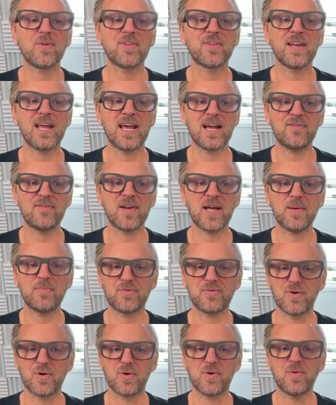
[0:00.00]
with an AirFly
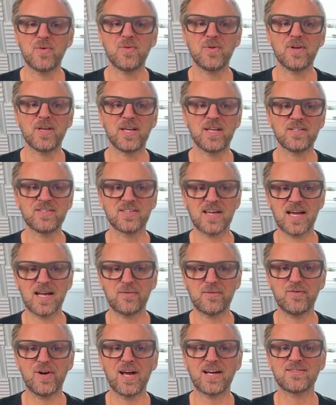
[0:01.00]
Pro inside
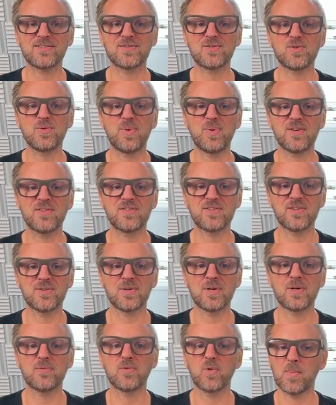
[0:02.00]
of Reactor two point
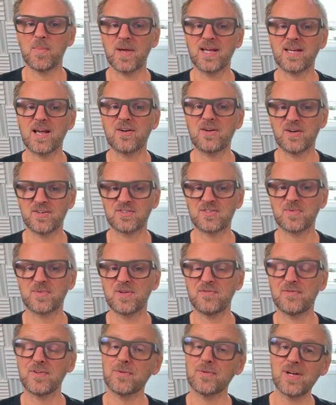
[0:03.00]
oh, and we'll make a custom
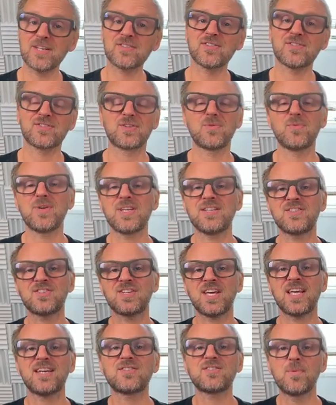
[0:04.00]
configuration. So we
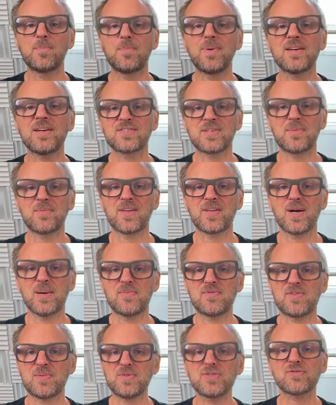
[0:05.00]
intend to build something
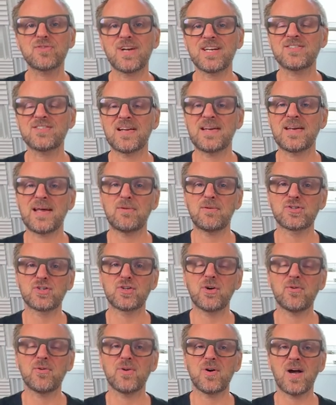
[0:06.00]
up from scratch, and I'll
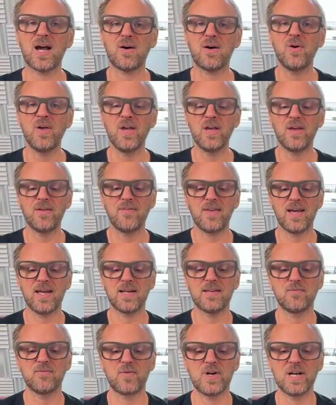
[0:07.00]
show you how
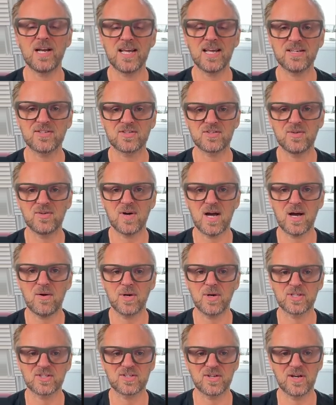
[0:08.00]
that relates to how
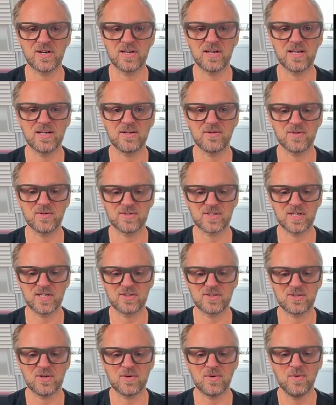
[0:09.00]
it's done in Unisketch.
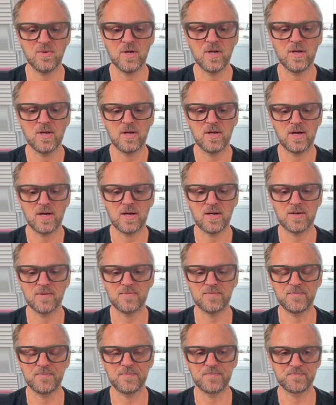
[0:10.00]
So,
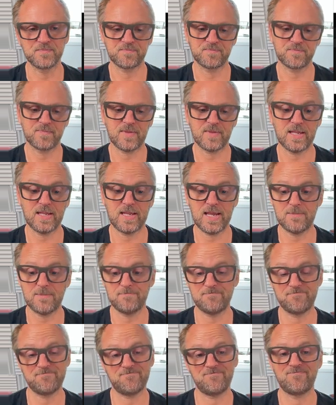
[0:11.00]
um, yeah,
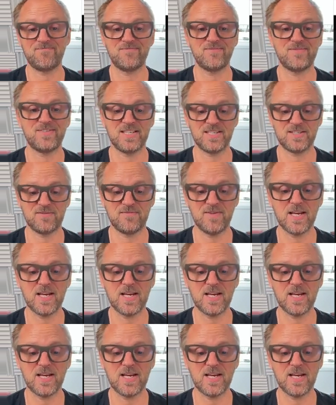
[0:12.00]
test